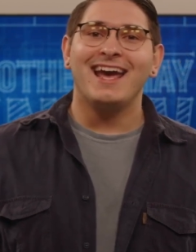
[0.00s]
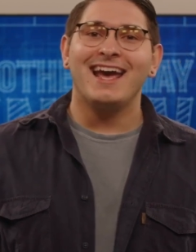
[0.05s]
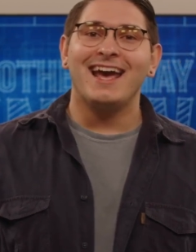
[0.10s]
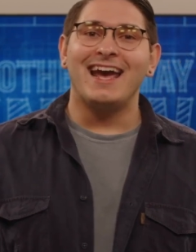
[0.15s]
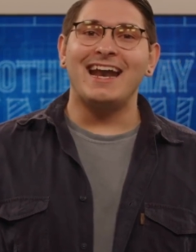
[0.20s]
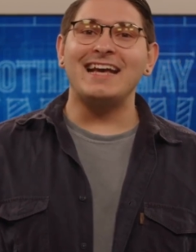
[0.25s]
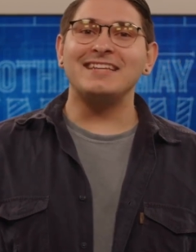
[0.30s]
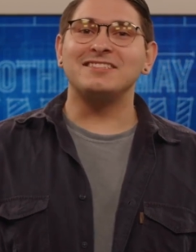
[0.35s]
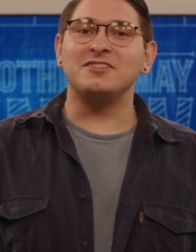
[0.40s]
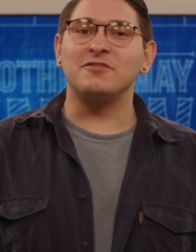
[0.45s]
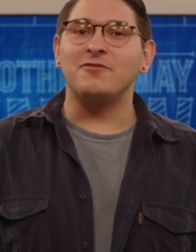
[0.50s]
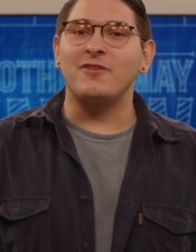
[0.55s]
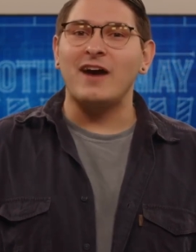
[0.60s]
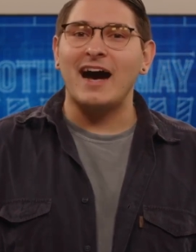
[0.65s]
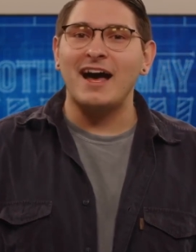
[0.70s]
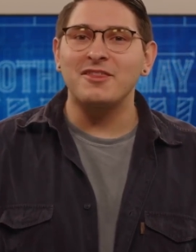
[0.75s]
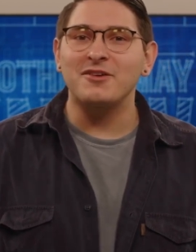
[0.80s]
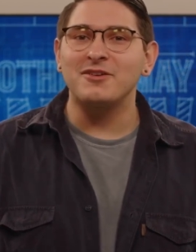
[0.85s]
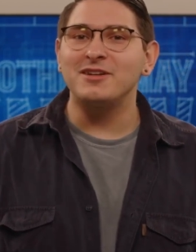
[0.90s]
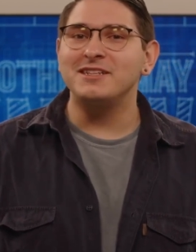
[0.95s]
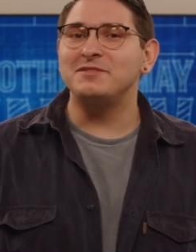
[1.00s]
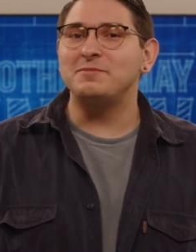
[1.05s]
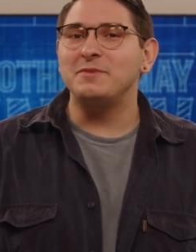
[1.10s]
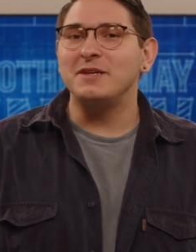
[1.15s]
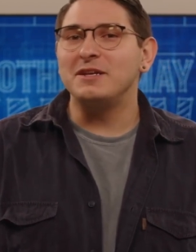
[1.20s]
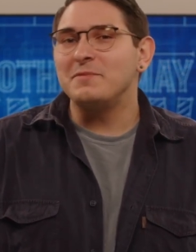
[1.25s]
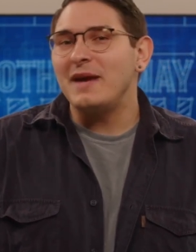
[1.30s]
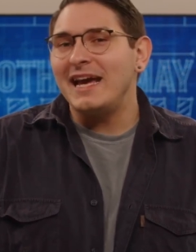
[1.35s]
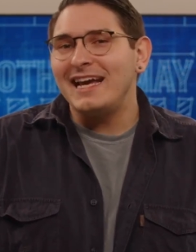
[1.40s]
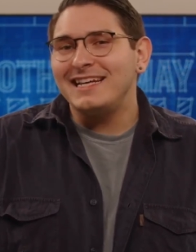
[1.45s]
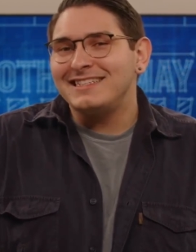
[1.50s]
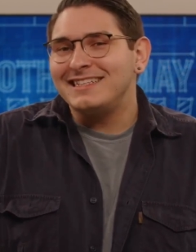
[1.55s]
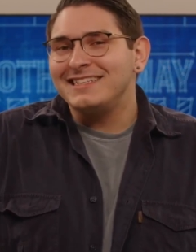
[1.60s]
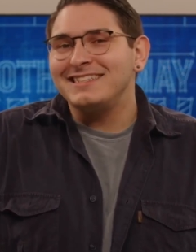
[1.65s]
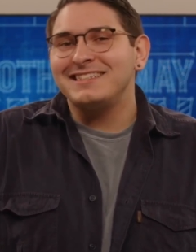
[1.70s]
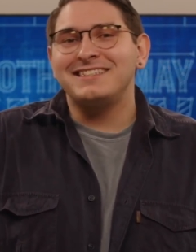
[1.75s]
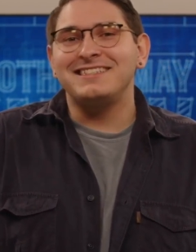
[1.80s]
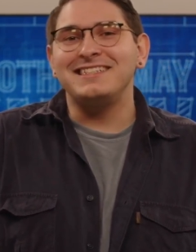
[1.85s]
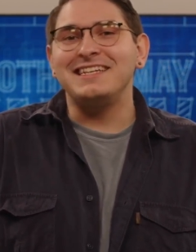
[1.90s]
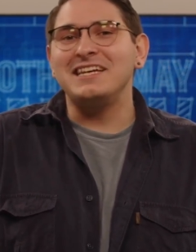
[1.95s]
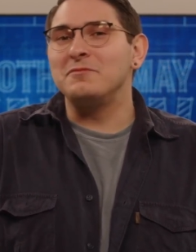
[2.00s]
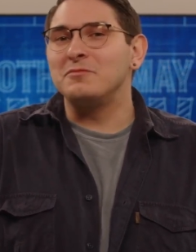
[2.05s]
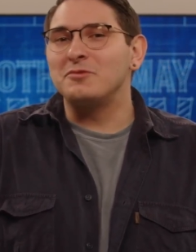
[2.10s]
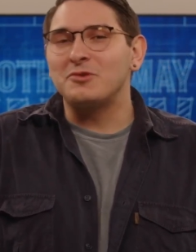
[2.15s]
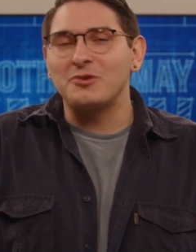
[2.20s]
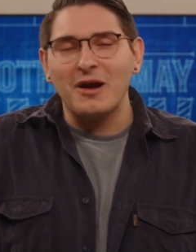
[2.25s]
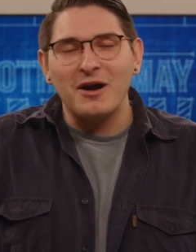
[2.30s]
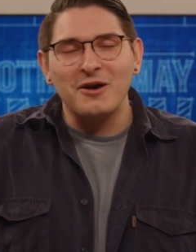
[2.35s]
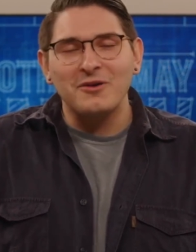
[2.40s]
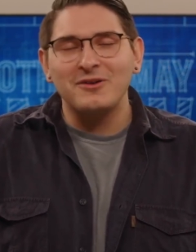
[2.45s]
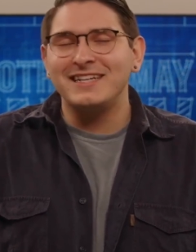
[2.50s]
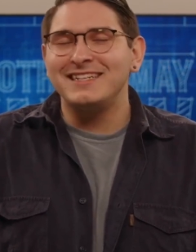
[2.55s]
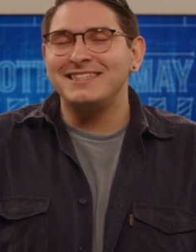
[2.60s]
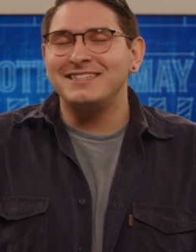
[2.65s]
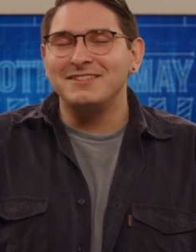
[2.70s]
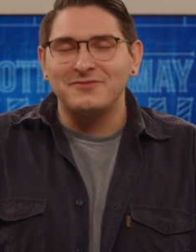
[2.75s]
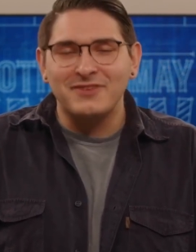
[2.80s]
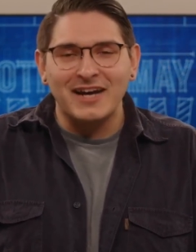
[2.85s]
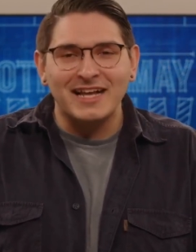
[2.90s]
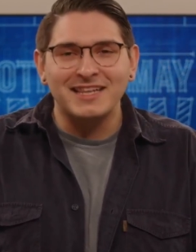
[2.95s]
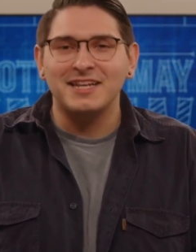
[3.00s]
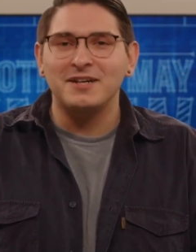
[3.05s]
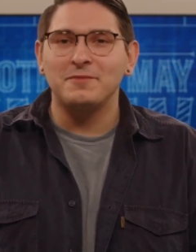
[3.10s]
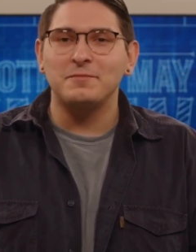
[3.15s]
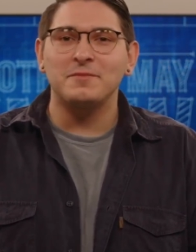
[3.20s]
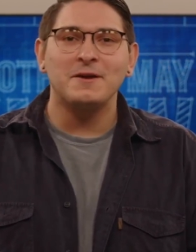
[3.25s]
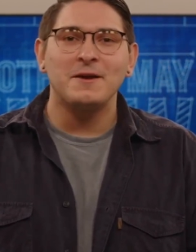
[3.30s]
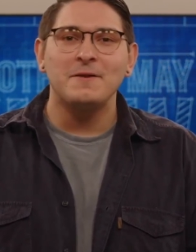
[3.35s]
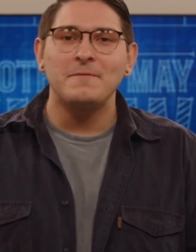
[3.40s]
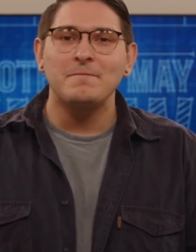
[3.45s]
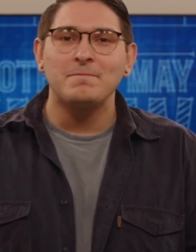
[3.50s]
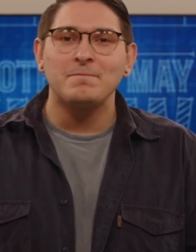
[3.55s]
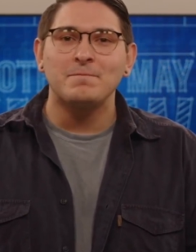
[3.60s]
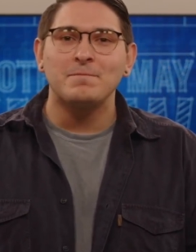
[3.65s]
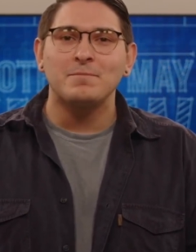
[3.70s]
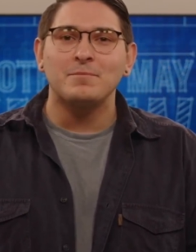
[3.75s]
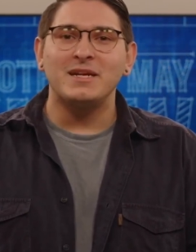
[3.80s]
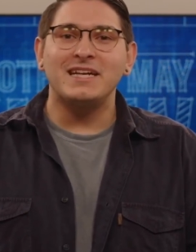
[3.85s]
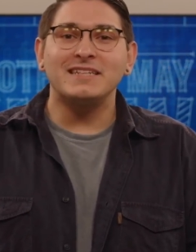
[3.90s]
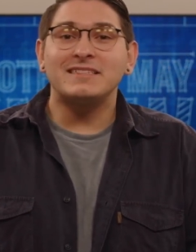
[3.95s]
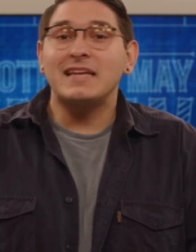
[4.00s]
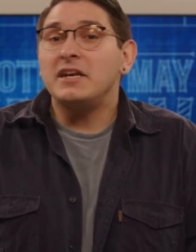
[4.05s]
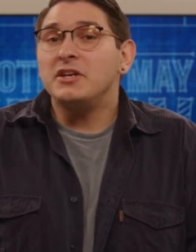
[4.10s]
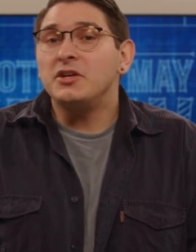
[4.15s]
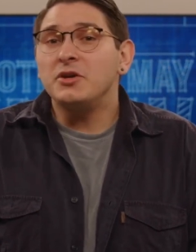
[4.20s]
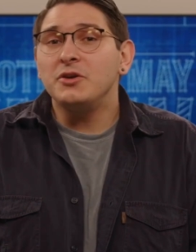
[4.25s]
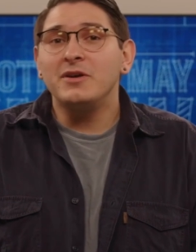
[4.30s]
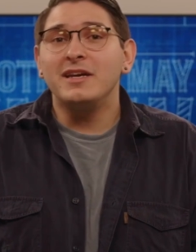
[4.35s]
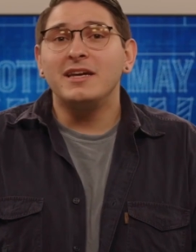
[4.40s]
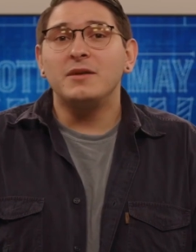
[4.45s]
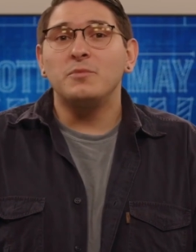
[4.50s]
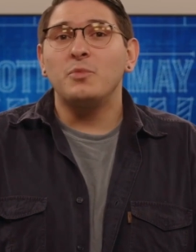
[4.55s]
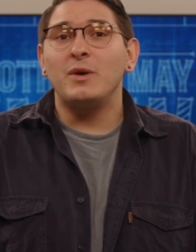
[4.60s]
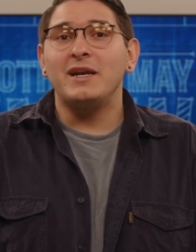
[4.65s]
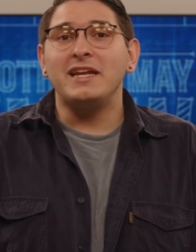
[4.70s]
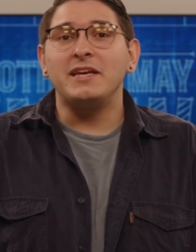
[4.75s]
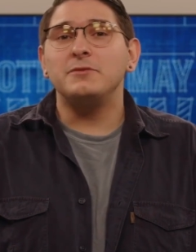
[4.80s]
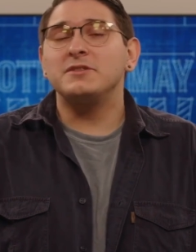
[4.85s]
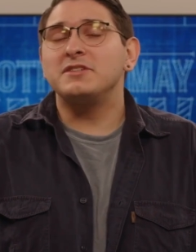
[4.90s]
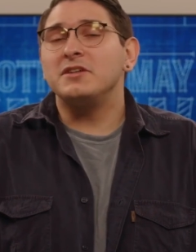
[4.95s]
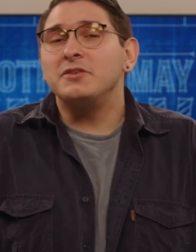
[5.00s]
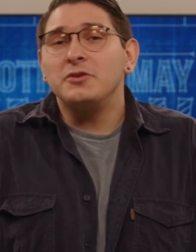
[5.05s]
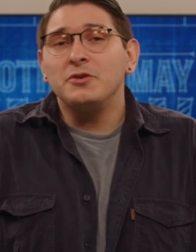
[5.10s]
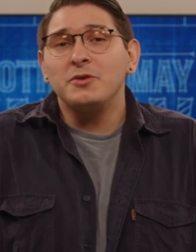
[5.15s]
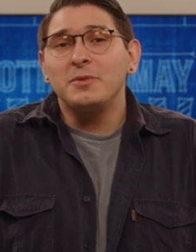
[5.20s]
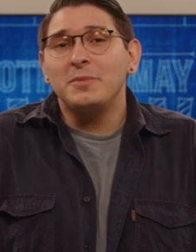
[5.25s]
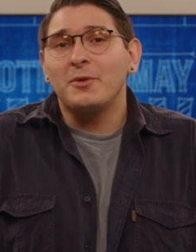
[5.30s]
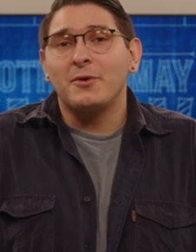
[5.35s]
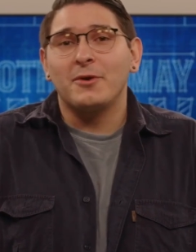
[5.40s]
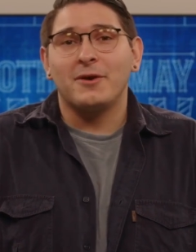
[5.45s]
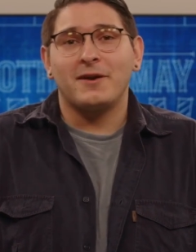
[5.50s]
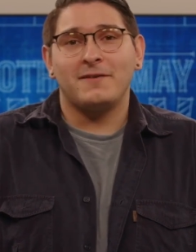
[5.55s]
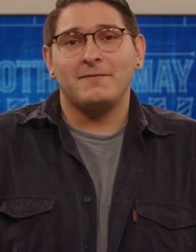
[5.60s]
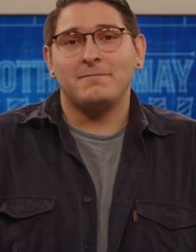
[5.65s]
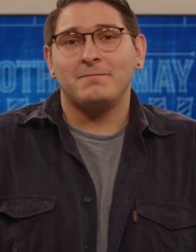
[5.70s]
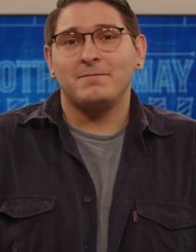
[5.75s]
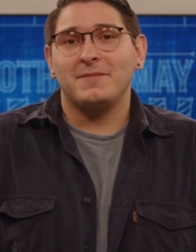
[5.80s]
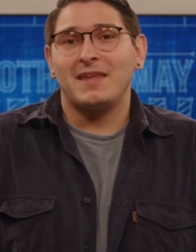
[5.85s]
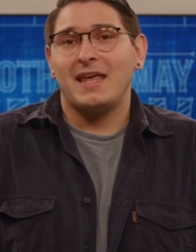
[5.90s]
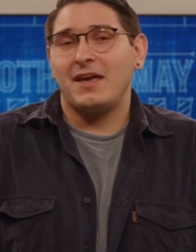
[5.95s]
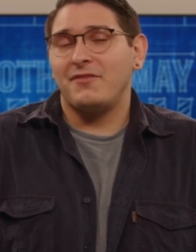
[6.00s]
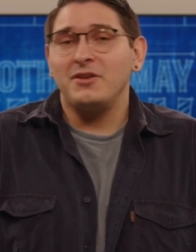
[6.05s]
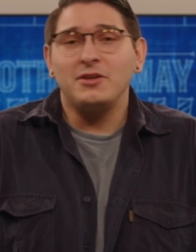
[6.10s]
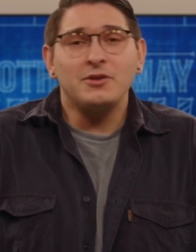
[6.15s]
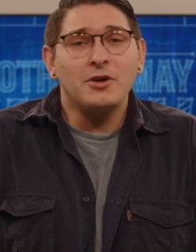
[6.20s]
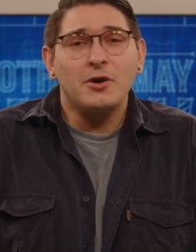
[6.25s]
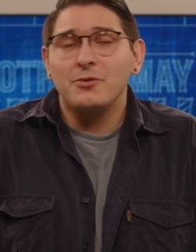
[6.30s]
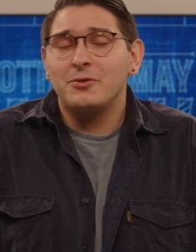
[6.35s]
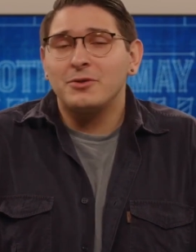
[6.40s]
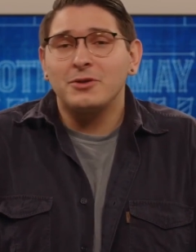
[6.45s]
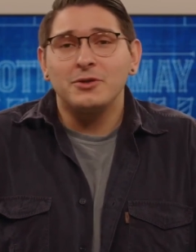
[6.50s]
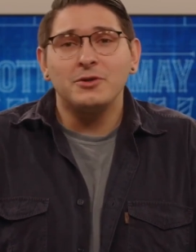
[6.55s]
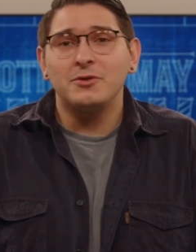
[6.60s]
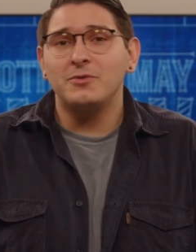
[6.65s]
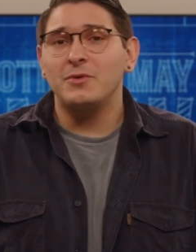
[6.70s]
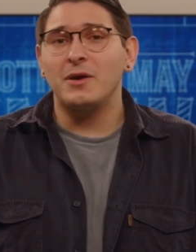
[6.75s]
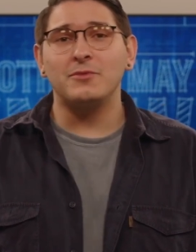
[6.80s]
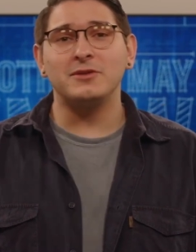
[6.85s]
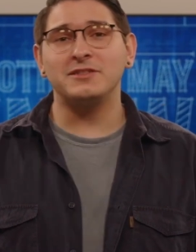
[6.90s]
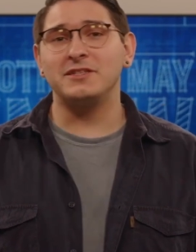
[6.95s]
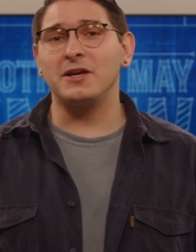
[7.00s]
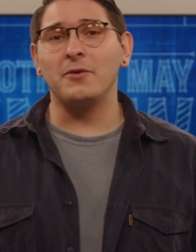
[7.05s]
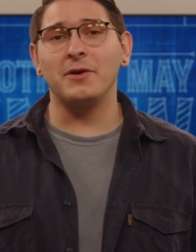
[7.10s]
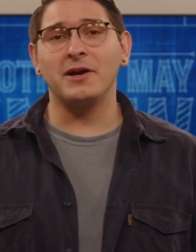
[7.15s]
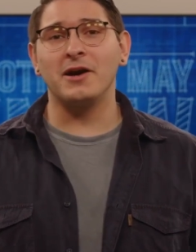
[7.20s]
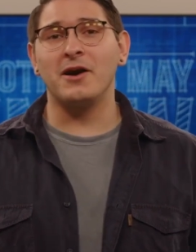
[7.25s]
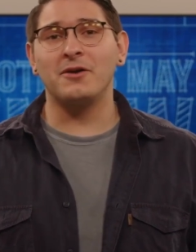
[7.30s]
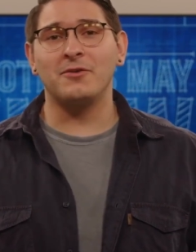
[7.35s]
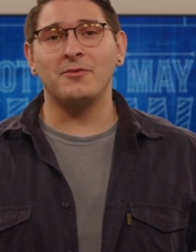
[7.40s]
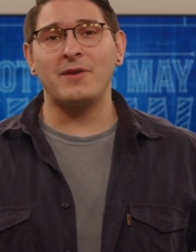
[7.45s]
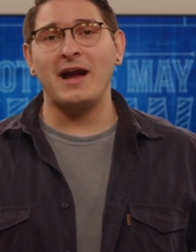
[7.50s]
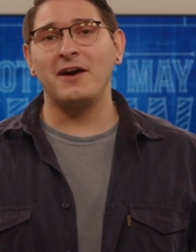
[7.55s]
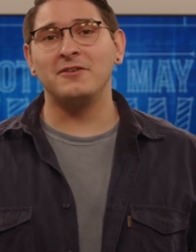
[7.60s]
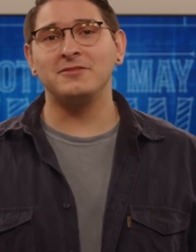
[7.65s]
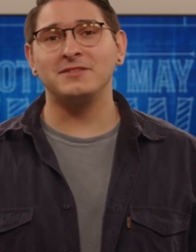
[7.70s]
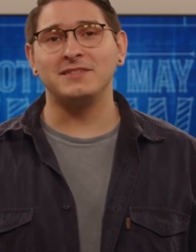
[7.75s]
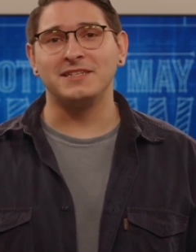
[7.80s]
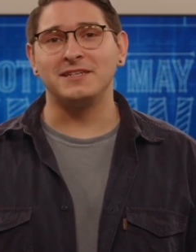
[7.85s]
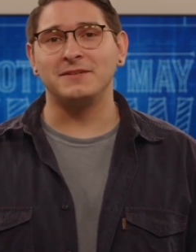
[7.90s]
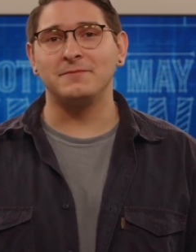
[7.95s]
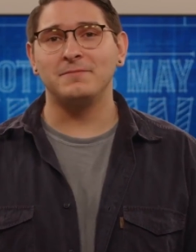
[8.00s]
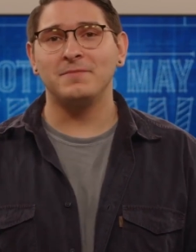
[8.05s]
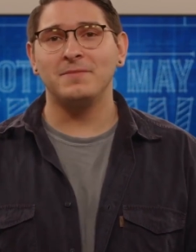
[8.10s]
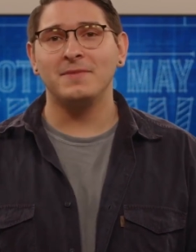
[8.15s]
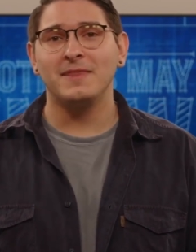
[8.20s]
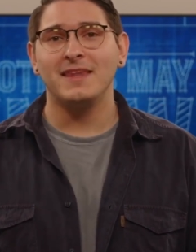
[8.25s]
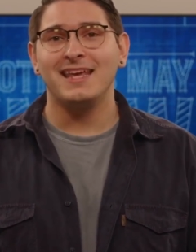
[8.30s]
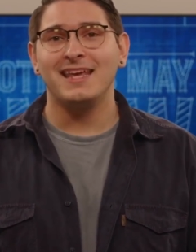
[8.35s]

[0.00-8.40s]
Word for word: And as a father, it's been amazing to see him grow and develop because I knew him when he was a newborn, having no clue what was going on around him.